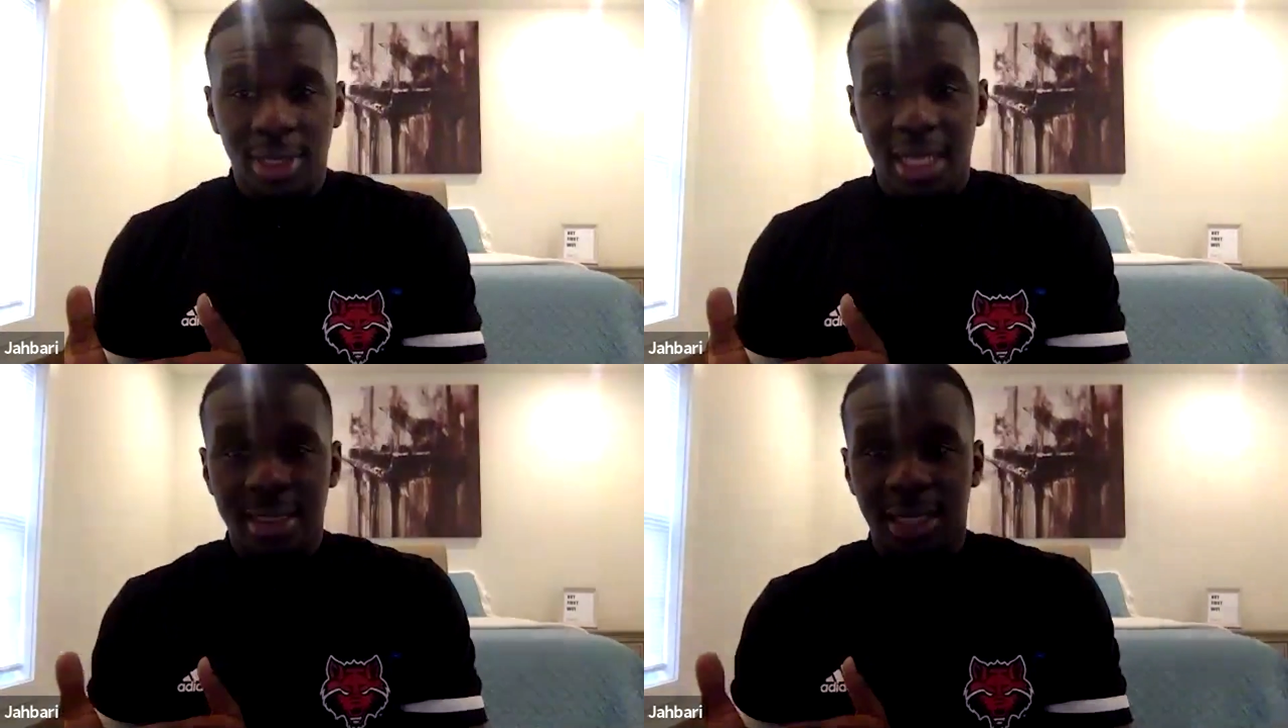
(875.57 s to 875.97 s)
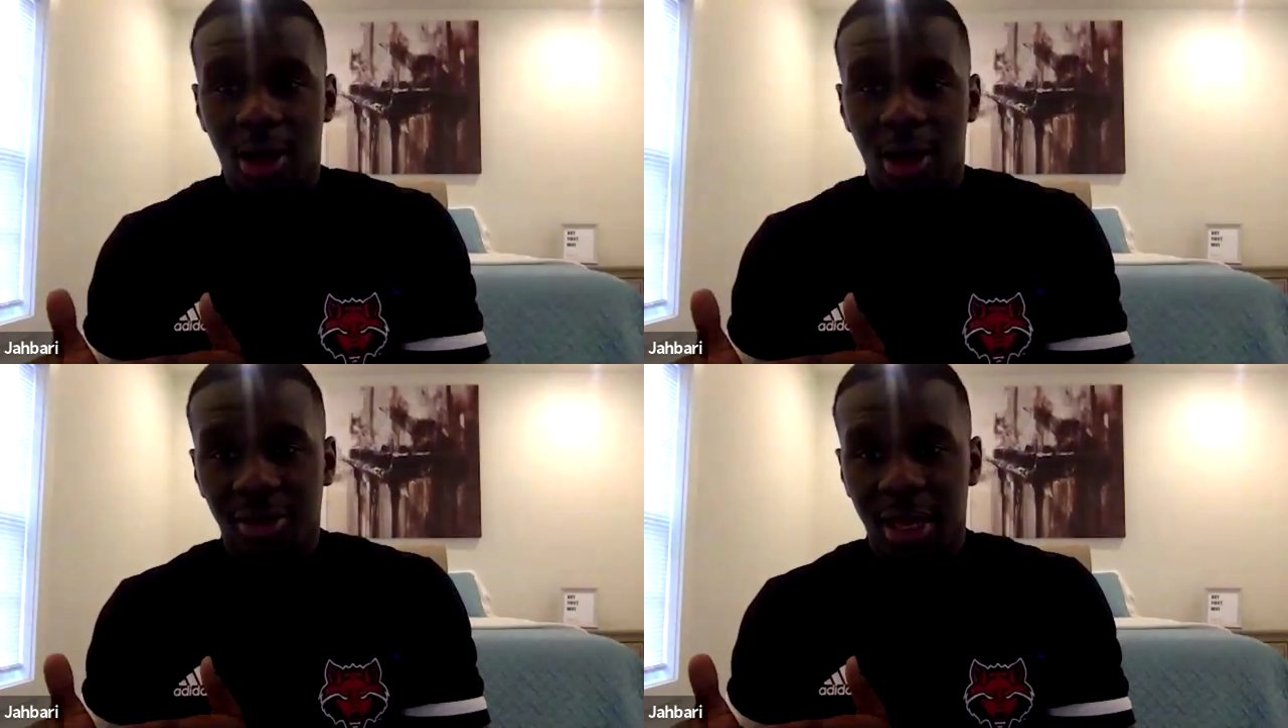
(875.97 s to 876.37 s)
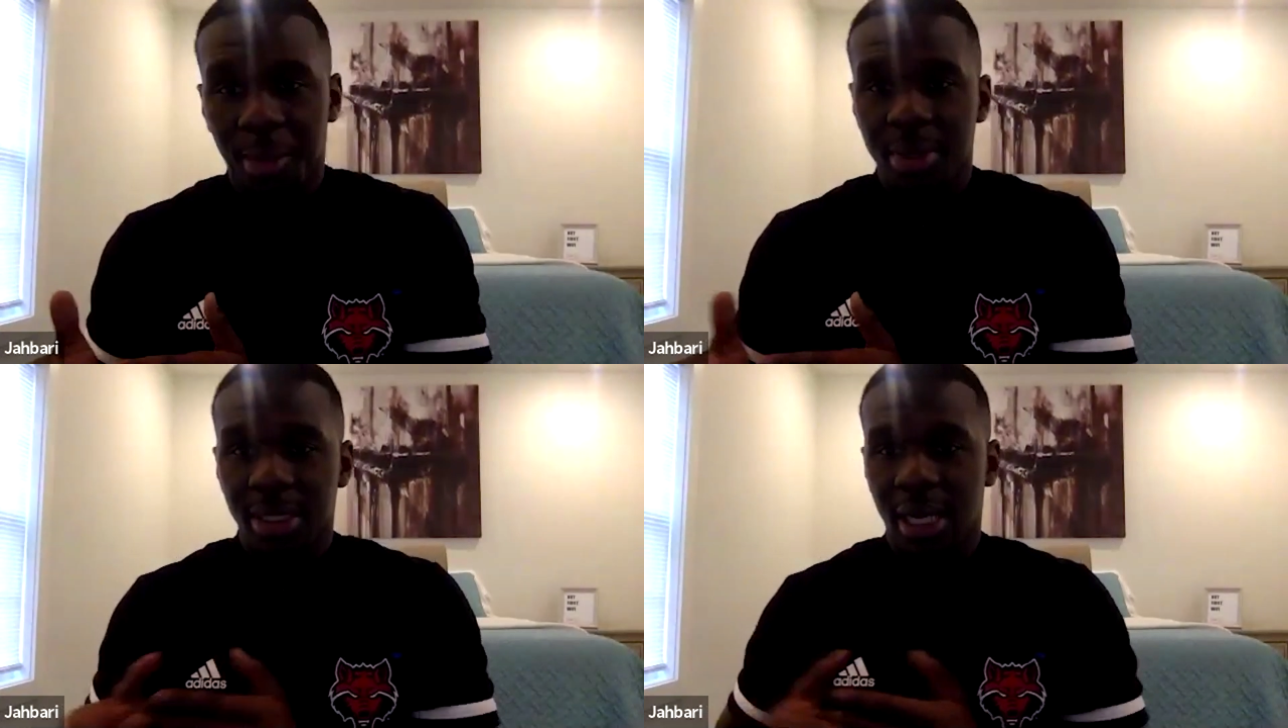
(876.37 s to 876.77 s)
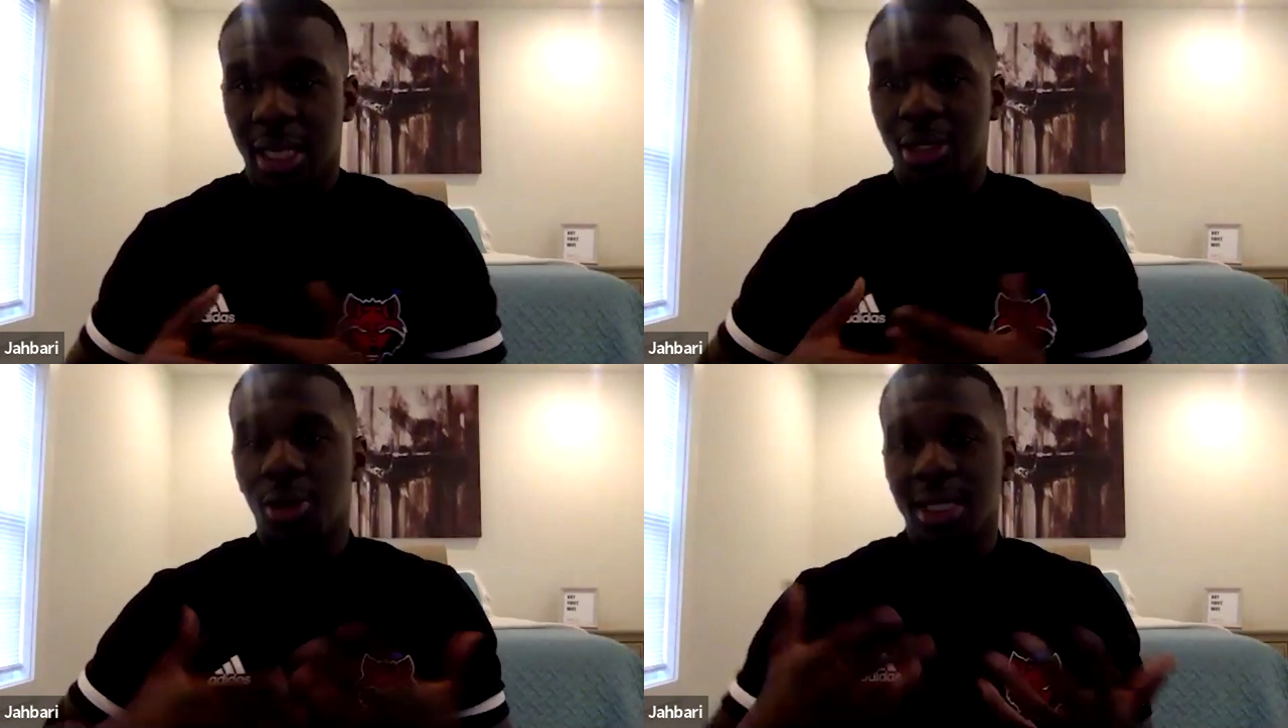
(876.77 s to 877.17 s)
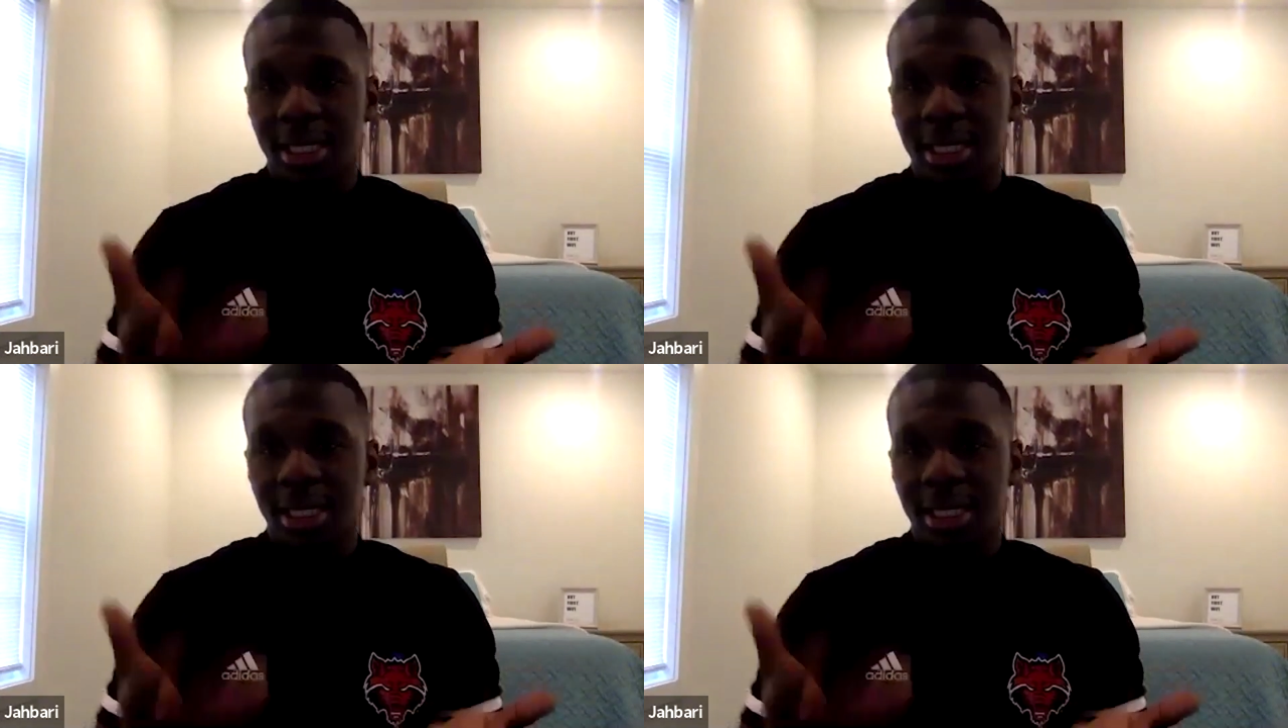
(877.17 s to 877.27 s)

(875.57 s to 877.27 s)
like to stay off campus. And I knew at